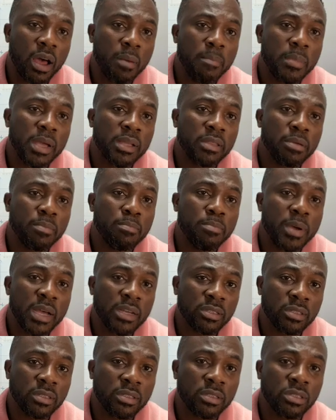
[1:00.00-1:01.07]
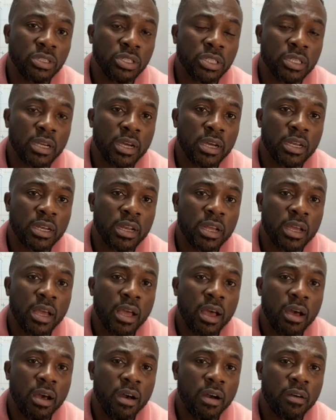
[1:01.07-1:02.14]
make the best decision
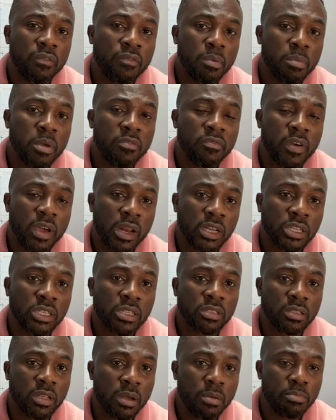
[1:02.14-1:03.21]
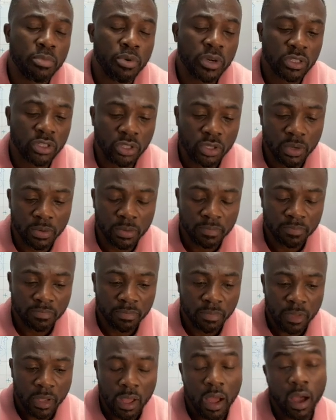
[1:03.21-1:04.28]
from a financial standpoint.
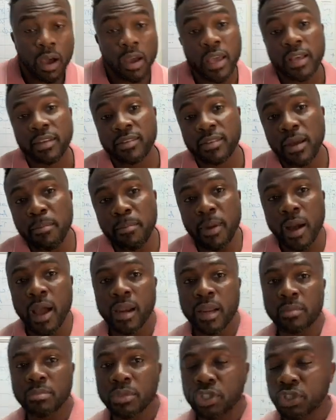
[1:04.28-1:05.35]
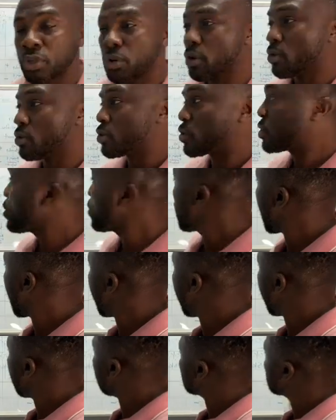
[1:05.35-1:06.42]
Yeah, stand by. Let me show you. So, I
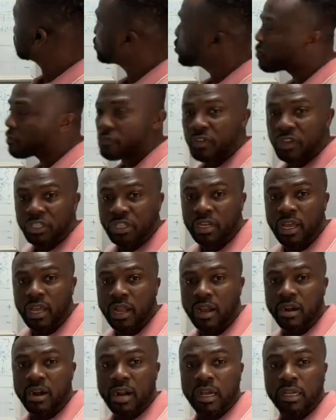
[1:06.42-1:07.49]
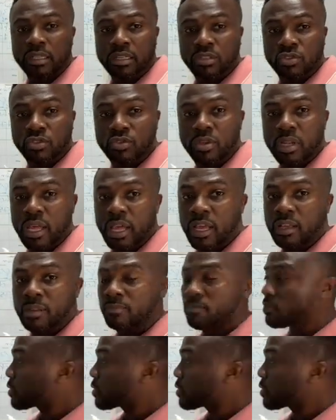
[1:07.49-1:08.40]
have two fictional characters today.